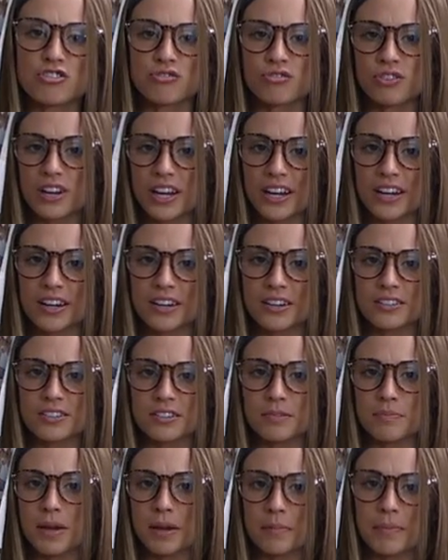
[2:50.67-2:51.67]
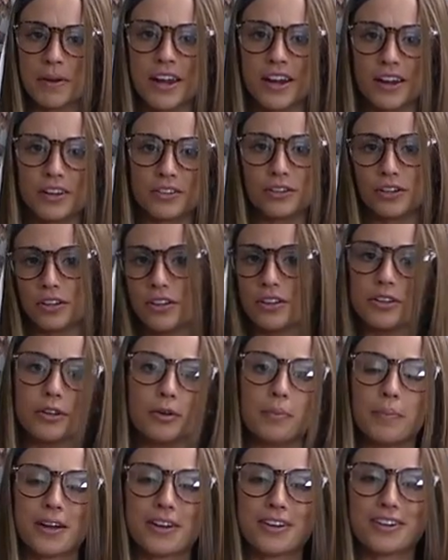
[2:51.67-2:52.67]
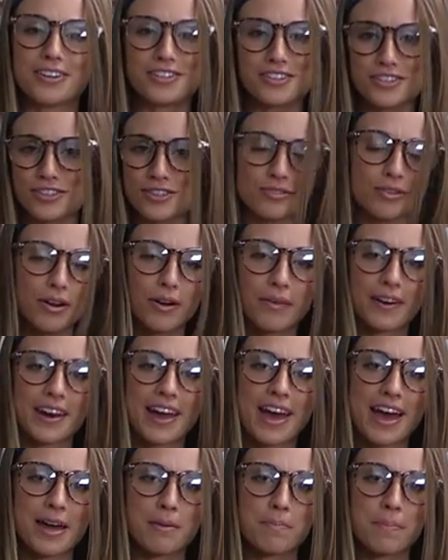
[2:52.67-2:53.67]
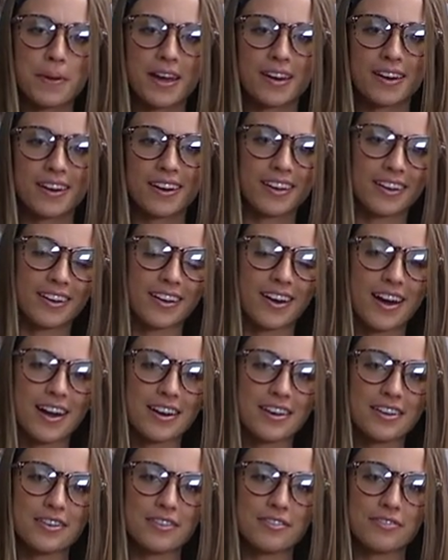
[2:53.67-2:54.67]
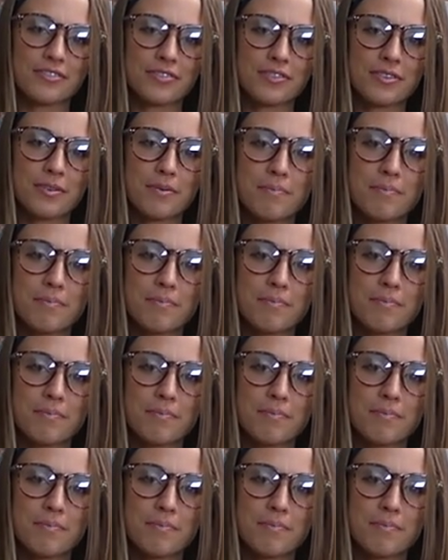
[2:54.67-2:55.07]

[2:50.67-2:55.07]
trick to make my hair look a little better. Just throw in a headband and it kind of